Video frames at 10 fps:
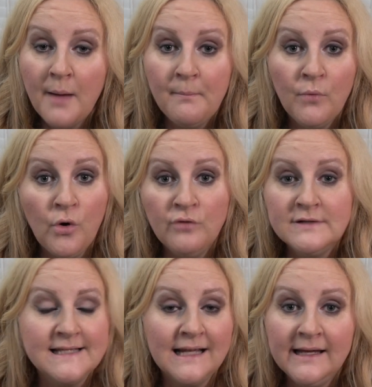and more
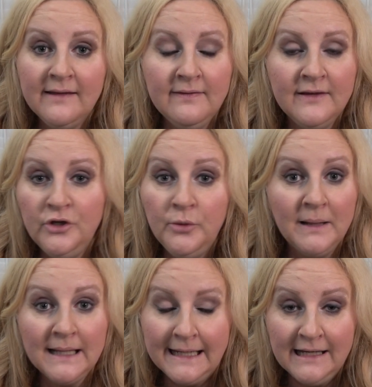resilient than you
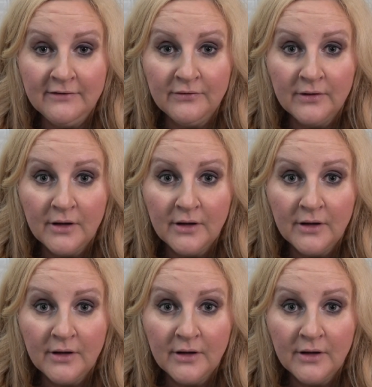believe,